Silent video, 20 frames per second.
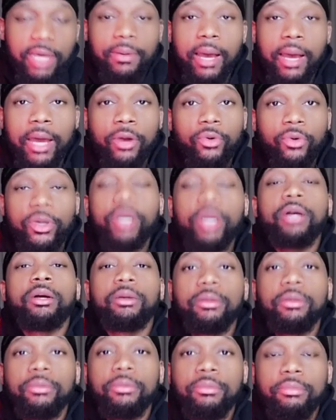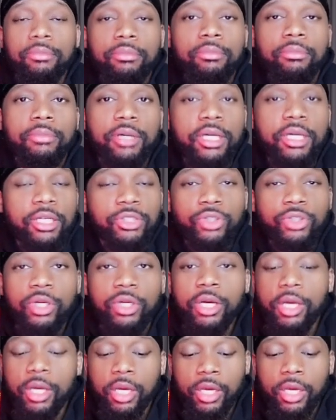I don't care, because
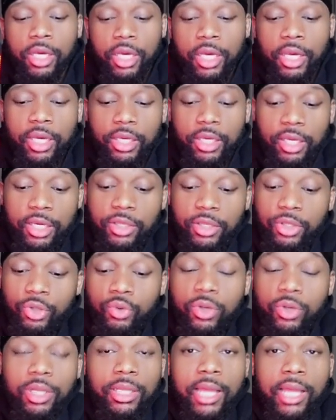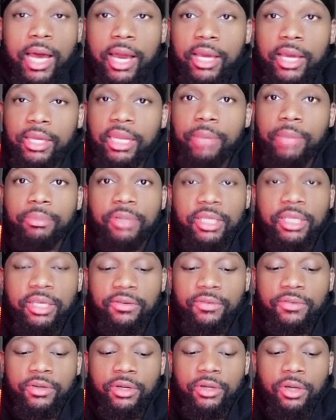either you could lie and they believe
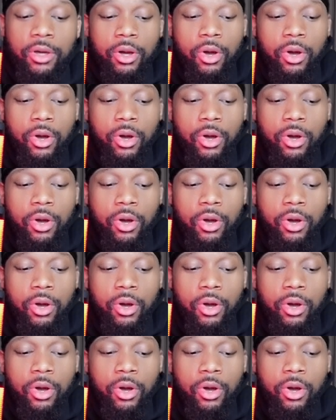it,